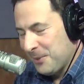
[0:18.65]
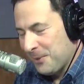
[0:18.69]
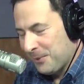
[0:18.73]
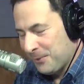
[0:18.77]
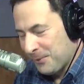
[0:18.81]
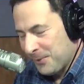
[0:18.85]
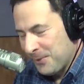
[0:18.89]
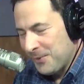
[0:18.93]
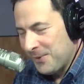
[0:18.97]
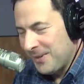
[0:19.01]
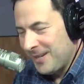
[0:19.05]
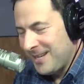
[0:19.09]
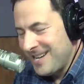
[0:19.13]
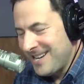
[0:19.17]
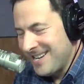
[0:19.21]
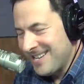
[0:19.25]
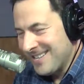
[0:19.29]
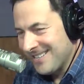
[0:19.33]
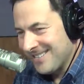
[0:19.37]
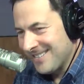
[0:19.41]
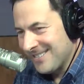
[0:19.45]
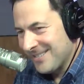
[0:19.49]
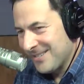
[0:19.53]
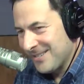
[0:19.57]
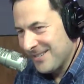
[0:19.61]
through the
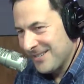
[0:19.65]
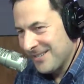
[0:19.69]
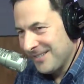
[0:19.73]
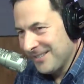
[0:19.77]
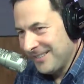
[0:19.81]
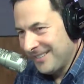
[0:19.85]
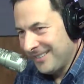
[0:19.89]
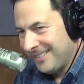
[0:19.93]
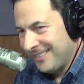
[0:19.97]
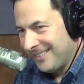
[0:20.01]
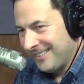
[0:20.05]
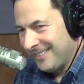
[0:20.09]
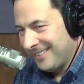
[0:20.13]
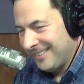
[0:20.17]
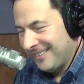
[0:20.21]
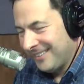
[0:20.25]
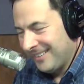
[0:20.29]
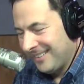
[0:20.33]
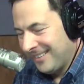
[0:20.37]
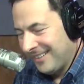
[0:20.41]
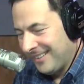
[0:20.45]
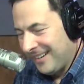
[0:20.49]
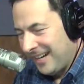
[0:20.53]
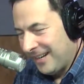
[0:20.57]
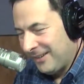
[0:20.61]
years.
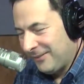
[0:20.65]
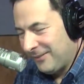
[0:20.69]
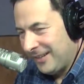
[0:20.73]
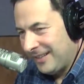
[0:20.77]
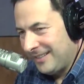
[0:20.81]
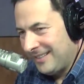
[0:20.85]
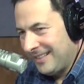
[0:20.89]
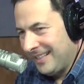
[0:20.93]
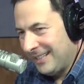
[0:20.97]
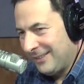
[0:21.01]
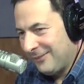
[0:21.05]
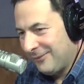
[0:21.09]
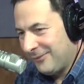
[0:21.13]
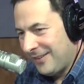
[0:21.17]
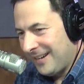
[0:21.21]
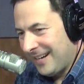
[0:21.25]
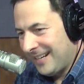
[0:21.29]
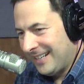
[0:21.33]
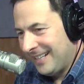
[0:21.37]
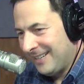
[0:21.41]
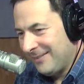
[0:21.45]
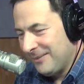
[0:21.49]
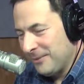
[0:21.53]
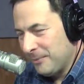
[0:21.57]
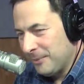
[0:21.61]
Kind of
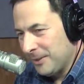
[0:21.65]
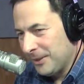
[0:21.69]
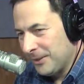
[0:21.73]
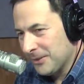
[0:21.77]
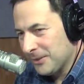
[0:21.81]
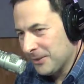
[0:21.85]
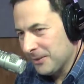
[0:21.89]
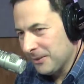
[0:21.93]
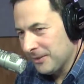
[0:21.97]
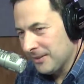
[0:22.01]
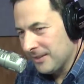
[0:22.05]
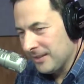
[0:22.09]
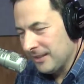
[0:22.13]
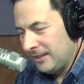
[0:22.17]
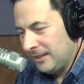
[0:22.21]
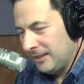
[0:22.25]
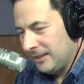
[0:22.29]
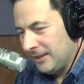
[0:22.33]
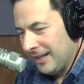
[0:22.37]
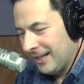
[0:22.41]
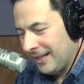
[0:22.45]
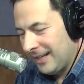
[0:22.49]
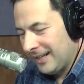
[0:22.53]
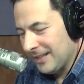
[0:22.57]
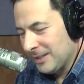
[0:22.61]
identified him in middle school and said, you
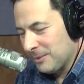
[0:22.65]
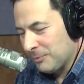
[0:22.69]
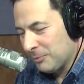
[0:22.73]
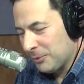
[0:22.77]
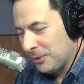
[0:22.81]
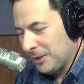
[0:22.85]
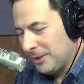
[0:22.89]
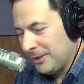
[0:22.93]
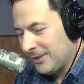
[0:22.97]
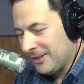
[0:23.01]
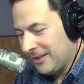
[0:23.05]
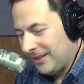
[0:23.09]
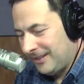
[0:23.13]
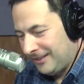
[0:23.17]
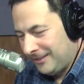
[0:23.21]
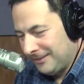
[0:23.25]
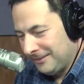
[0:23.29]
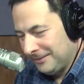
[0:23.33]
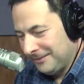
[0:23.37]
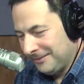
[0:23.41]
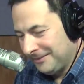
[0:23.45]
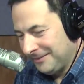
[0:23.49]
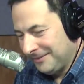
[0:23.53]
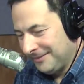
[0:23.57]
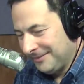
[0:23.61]
know, that kid's pretty tall.
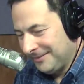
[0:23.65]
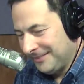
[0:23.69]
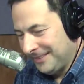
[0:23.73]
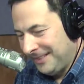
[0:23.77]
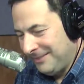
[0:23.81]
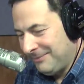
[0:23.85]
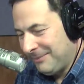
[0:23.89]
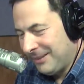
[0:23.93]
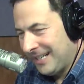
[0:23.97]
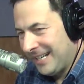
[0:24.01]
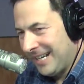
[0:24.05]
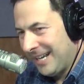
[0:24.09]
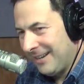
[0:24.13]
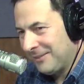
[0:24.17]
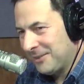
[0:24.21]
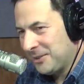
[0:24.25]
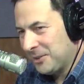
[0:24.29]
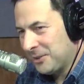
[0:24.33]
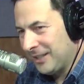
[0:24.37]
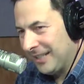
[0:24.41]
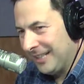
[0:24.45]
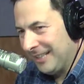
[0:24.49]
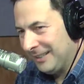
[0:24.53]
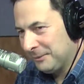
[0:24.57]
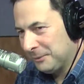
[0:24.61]
He might have a
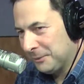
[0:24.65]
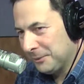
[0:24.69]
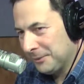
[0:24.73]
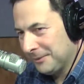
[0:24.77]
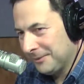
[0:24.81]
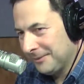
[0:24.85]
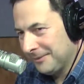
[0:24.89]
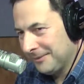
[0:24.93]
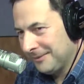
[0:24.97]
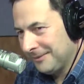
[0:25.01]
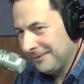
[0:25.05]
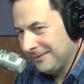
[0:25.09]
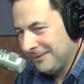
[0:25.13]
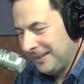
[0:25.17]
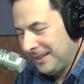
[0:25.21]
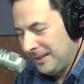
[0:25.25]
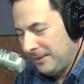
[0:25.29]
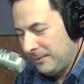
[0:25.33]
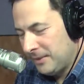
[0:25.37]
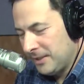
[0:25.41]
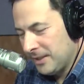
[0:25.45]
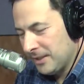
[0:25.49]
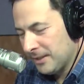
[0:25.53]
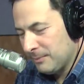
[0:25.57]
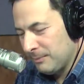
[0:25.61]
chance.
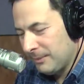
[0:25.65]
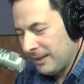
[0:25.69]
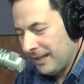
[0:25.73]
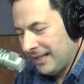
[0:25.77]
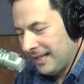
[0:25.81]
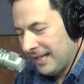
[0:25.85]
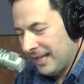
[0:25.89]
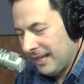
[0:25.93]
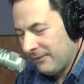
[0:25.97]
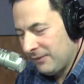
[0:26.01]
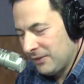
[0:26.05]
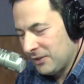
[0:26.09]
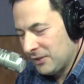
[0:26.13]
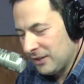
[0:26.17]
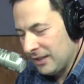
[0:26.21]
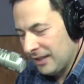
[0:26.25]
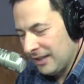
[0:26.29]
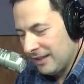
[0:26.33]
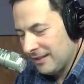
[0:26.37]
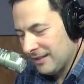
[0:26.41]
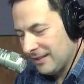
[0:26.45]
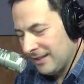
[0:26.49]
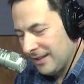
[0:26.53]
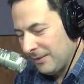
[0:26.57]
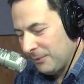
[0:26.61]
He just might have a
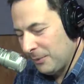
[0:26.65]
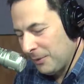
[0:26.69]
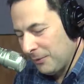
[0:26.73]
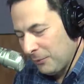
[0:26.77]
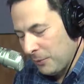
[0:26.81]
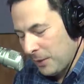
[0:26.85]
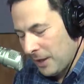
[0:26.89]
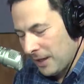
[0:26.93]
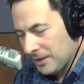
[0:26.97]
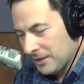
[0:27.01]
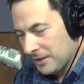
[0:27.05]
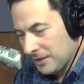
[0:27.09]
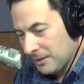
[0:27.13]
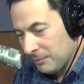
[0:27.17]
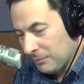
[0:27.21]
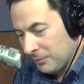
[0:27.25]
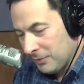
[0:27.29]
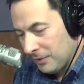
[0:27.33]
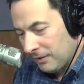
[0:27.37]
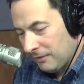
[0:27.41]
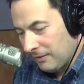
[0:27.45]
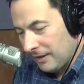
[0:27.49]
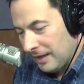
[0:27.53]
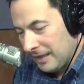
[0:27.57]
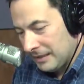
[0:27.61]
chance. And then we've watched him
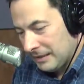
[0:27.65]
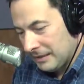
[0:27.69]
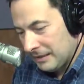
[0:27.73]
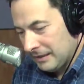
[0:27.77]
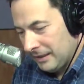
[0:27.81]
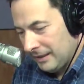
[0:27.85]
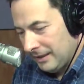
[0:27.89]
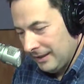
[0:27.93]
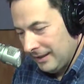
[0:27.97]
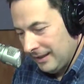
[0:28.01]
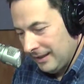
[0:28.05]
progress.